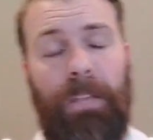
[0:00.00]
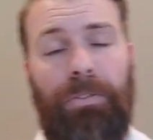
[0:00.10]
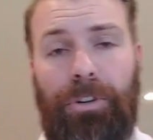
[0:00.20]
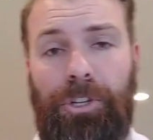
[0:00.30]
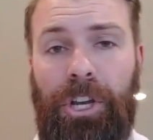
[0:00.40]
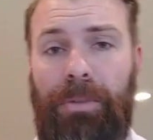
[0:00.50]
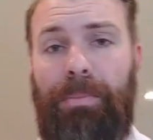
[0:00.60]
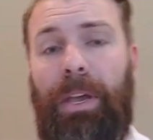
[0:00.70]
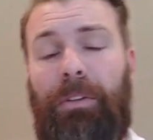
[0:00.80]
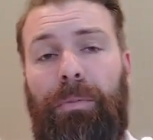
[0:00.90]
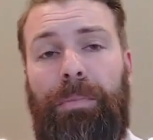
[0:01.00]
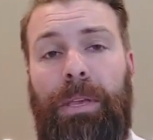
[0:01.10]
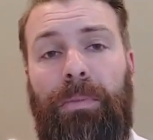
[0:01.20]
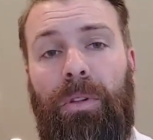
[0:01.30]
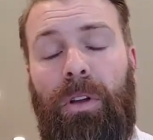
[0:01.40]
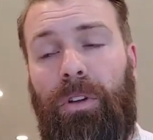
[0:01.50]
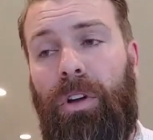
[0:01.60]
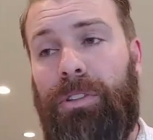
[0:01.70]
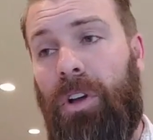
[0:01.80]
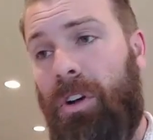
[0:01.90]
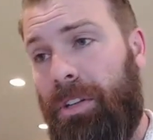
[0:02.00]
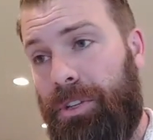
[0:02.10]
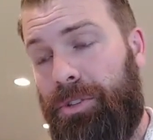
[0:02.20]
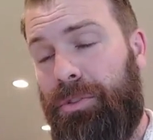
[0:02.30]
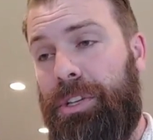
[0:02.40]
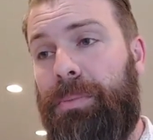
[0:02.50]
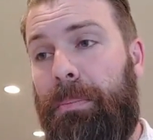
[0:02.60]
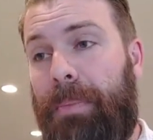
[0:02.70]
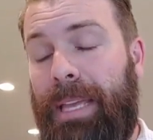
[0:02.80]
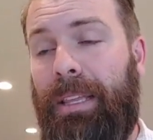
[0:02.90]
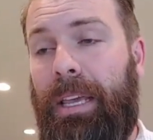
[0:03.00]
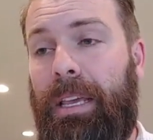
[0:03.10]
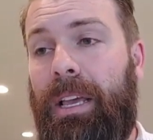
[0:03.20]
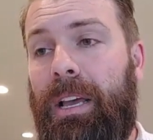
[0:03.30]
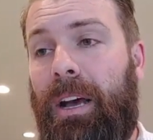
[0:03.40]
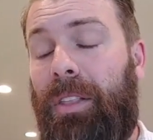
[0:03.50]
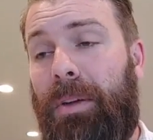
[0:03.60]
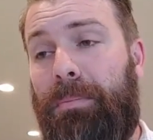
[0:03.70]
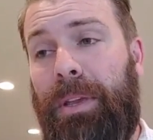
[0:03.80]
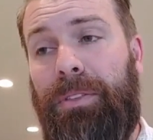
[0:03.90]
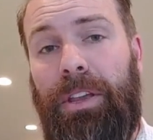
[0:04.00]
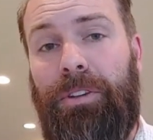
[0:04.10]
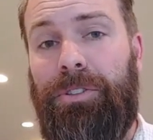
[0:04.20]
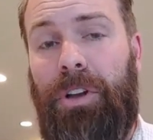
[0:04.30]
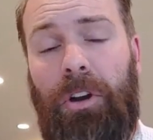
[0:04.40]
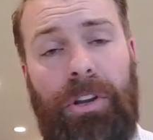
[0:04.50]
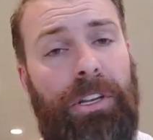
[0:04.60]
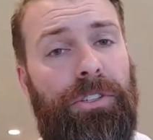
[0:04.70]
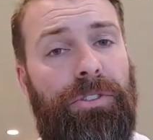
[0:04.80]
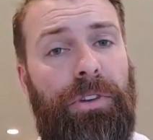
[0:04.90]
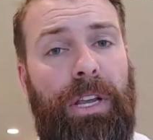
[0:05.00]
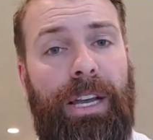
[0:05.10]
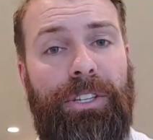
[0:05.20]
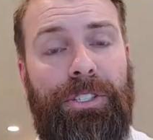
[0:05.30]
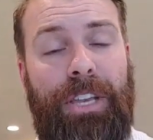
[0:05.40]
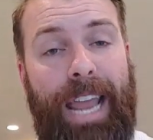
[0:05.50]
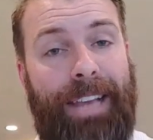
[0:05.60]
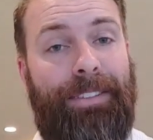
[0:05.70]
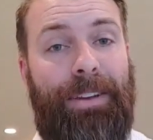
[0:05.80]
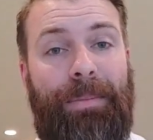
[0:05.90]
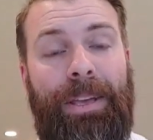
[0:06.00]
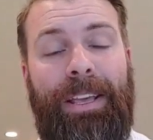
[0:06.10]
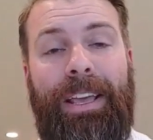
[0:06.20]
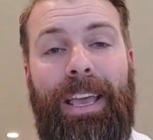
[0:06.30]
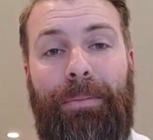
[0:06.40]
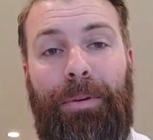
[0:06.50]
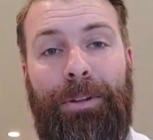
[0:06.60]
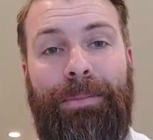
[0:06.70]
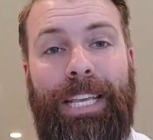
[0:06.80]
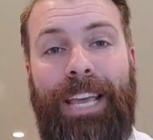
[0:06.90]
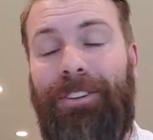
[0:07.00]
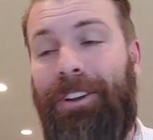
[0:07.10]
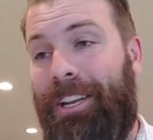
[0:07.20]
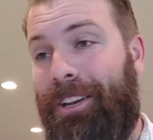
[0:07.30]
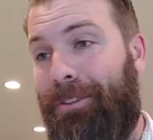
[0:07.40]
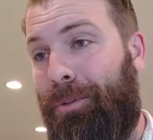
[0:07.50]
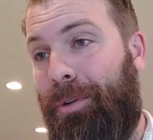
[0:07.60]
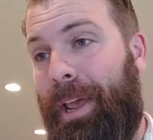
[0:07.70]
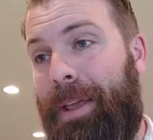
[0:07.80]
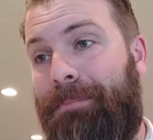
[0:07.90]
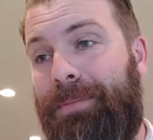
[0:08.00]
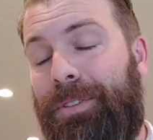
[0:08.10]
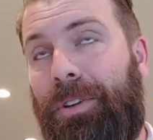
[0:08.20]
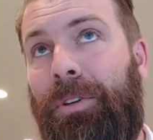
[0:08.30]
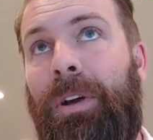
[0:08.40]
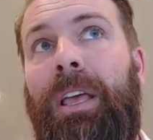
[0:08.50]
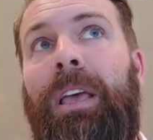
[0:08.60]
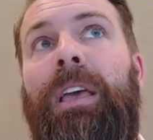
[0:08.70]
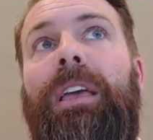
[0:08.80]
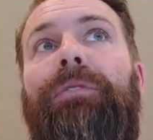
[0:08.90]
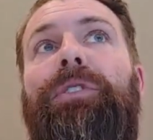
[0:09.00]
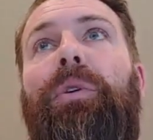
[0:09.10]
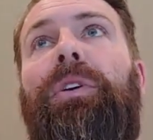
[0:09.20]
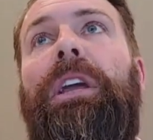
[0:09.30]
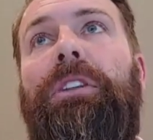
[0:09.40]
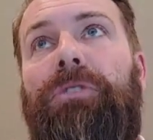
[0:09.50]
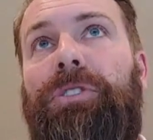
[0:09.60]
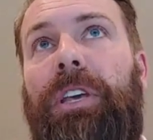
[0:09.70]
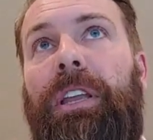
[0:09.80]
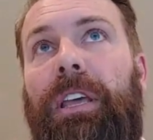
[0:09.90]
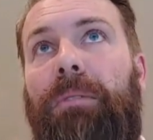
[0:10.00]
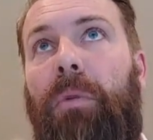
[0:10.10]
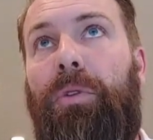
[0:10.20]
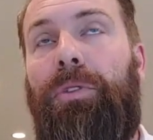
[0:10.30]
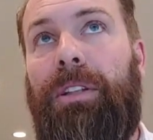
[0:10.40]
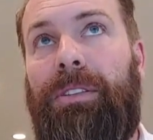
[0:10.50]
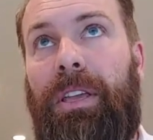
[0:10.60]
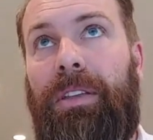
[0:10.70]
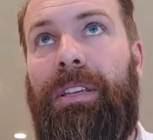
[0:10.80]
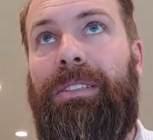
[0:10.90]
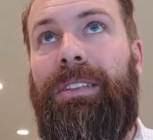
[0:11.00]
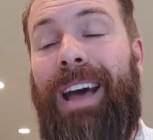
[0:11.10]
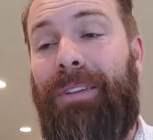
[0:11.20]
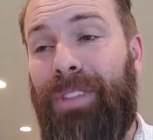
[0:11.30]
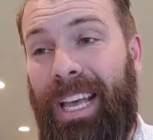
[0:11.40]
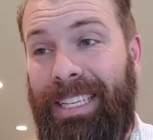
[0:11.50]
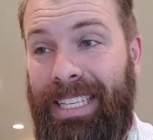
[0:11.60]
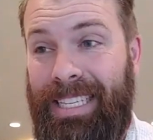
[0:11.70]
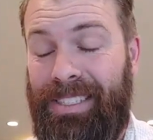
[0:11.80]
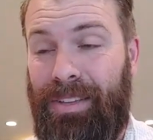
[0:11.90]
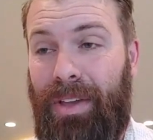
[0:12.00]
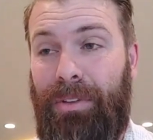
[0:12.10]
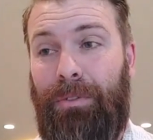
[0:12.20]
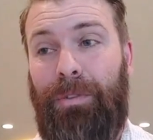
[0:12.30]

they're cherry picked from people across all industries, but mainly a lot of big thinkers in our industry. I just enact them and put them together in a different way. So if you're interested in more thoughts like this, novel ideas of having